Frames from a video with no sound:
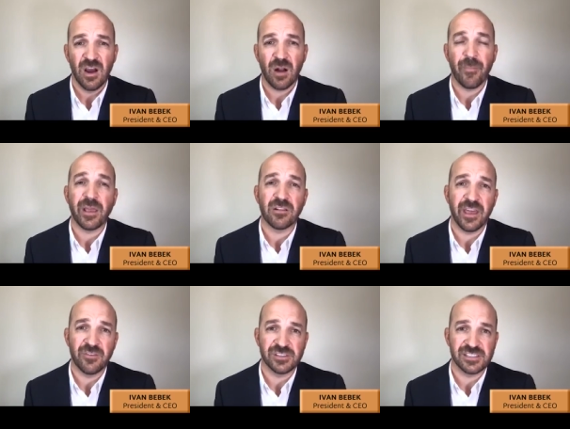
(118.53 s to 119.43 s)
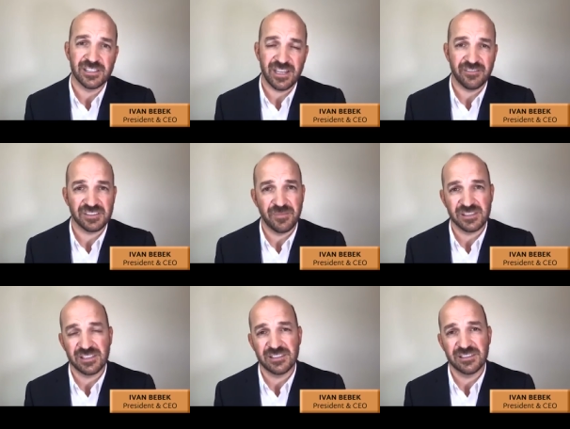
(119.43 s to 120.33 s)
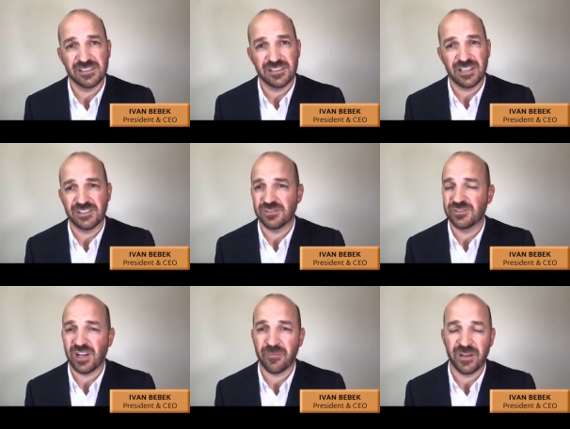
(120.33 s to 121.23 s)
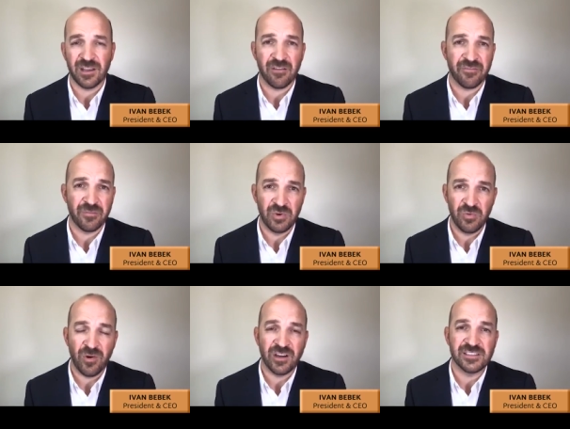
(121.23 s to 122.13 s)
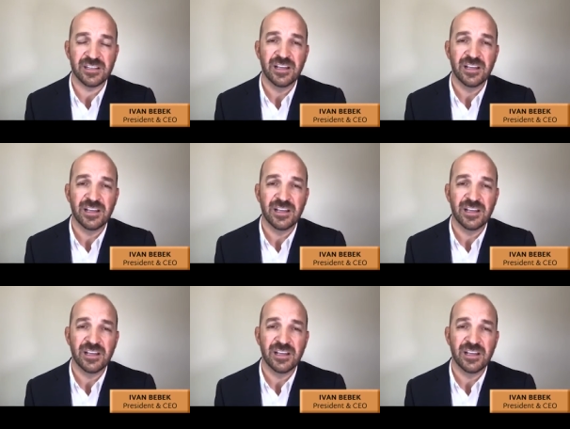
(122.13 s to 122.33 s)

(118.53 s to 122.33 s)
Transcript: are Michael Henrichsen and Dave Smithson. These two gentlemen come from Newmont.